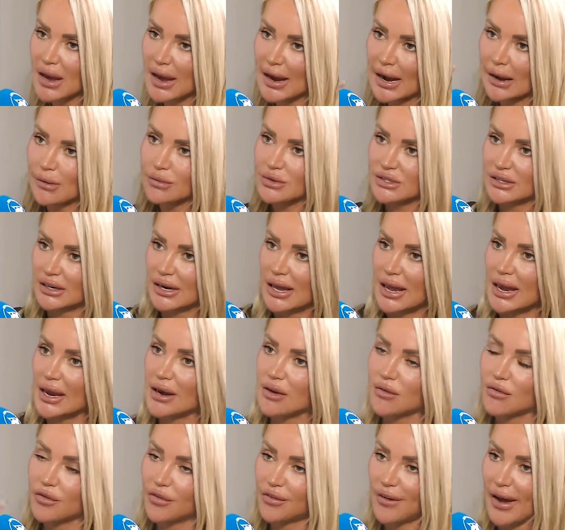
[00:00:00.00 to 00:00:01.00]
And I was
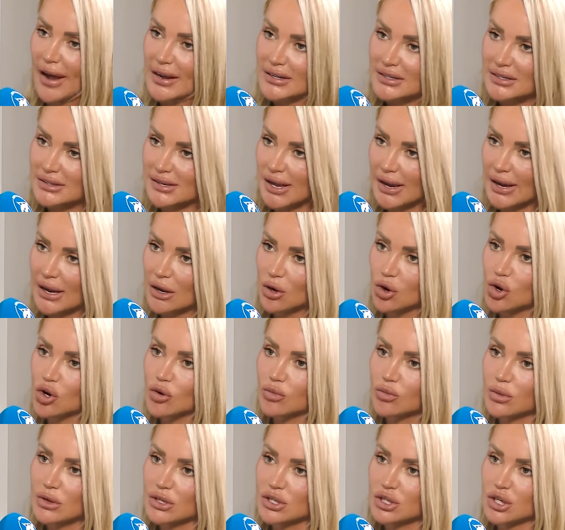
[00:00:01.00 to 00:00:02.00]
learning fast that it
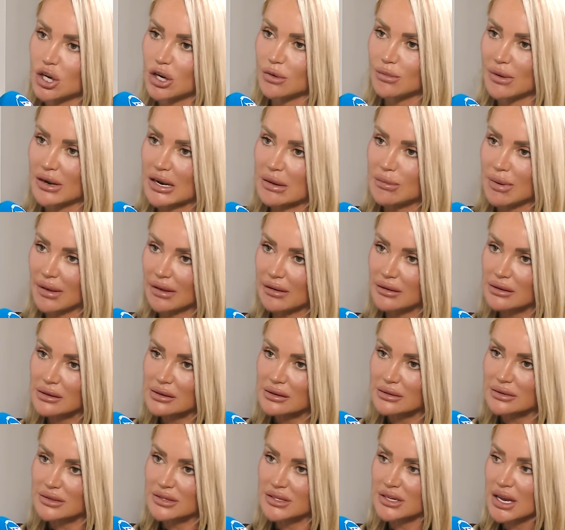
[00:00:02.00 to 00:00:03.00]
come with so many
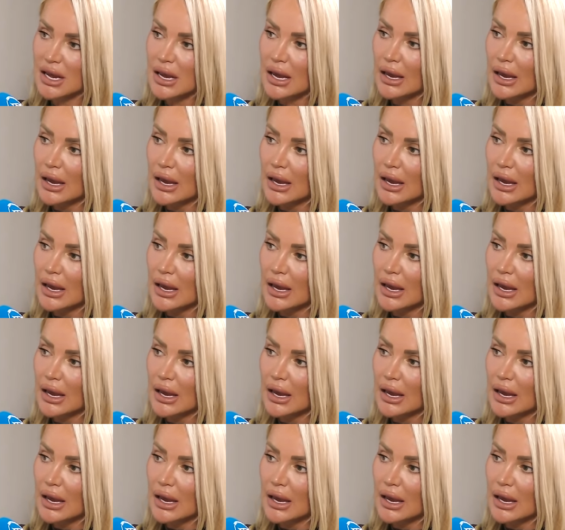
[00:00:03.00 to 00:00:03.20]
bills.